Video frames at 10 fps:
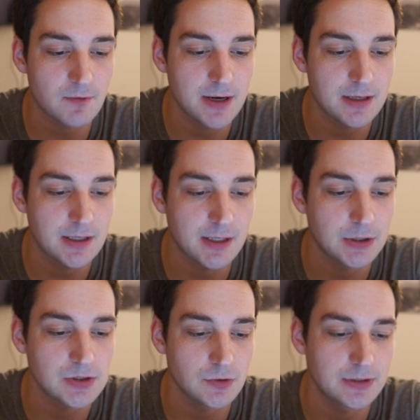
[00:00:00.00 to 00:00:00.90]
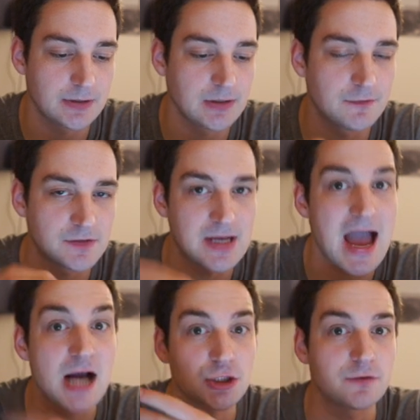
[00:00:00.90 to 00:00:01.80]
right here, so it gives the
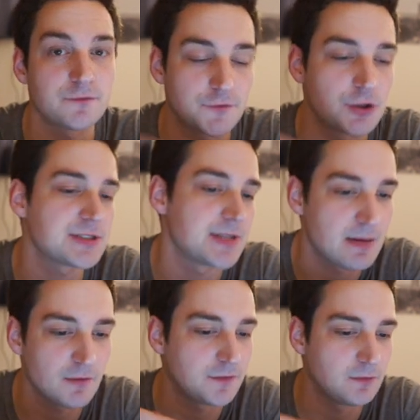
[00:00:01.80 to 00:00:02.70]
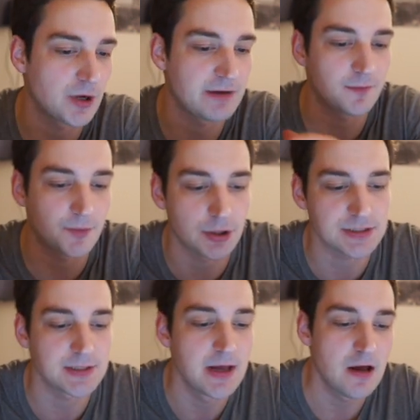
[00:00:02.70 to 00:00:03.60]
actual first name of the whatever
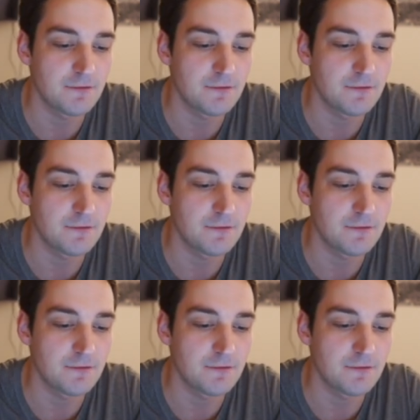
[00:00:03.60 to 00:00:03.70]
person.